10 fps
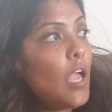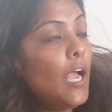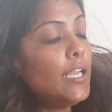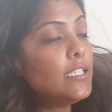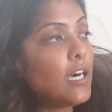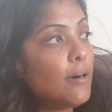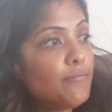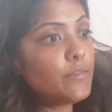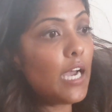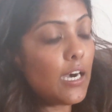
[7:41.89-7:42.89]

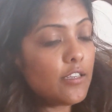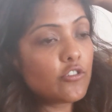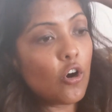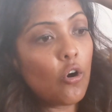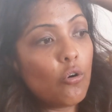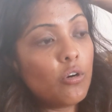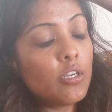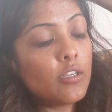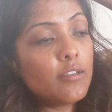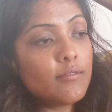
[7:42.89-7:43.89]
And so
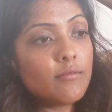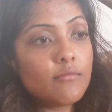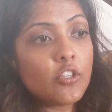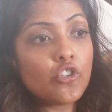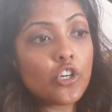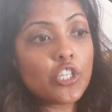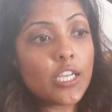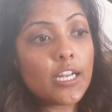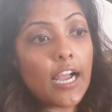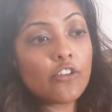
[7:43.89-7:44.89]
the jerk
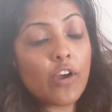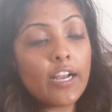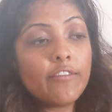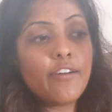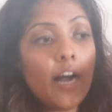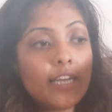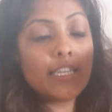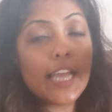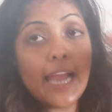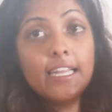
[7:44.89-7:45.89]
chicken, I try to
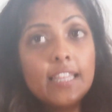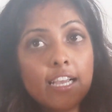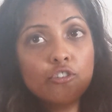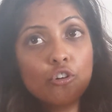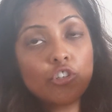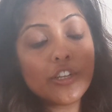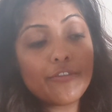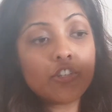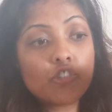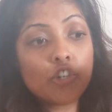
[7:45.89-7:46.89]
find, like, anything I search.
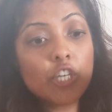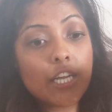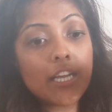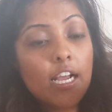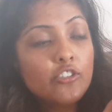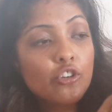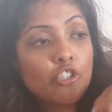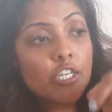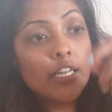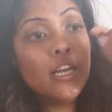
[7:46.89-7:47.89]
If it's jerk chicken, I
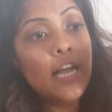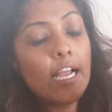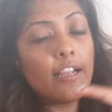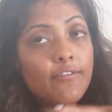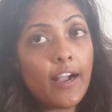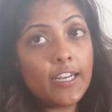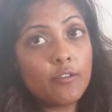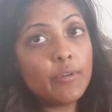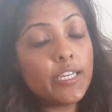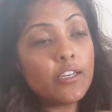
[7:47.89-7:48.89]
search it and I find
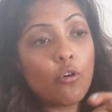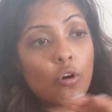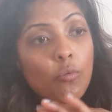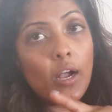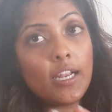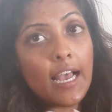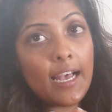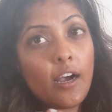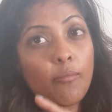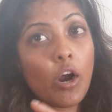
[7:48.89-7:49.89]
a reading or an
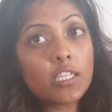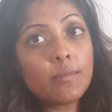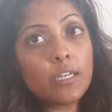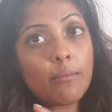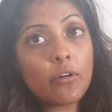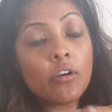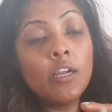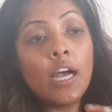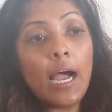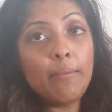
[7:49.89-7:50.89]
approximate
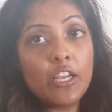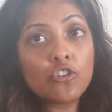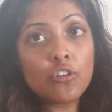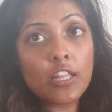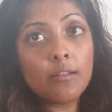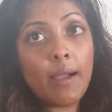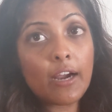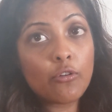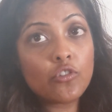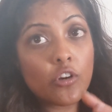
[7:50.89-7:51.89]
number. I make sure that the
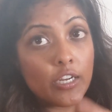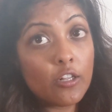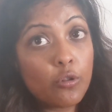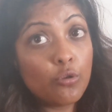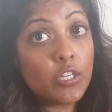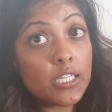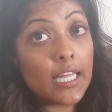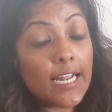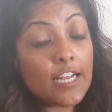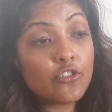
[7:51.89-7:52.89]
macros are included in
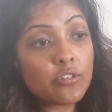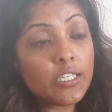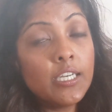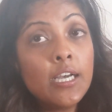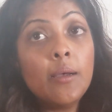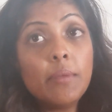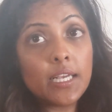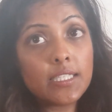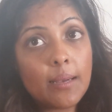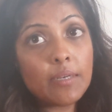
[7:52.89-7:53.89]
that entry,
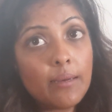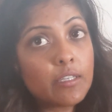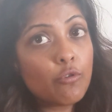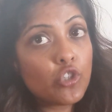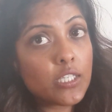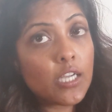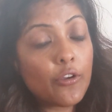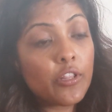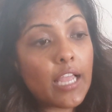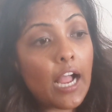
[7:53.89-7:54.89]
because sometimes it will just
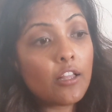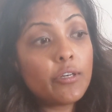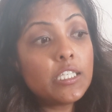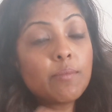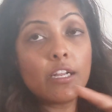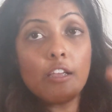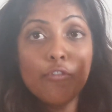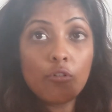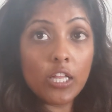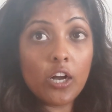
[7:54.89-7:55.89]
tell you the calories, but
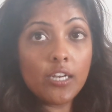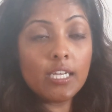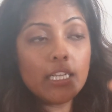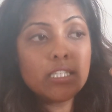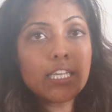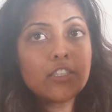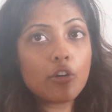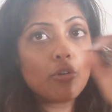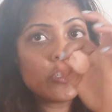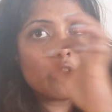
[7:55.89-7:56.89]
if you click on it, it's like
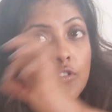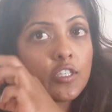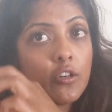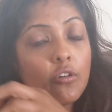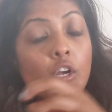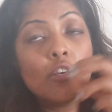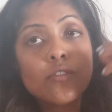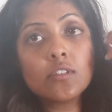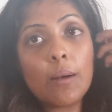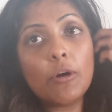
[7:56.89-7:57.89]
000.
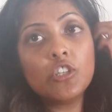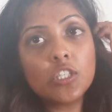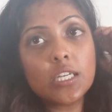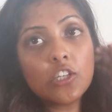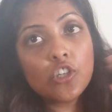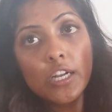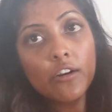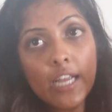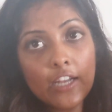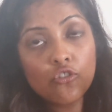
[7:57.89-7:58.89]
So someone just did a
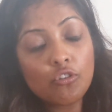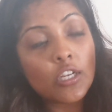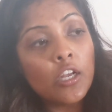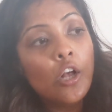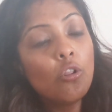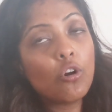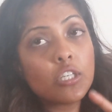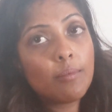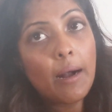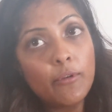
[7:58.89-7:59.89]
generic entry,
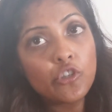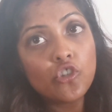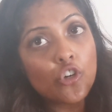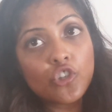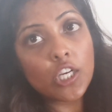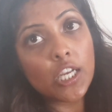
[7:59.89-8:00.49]
looked up how much jerk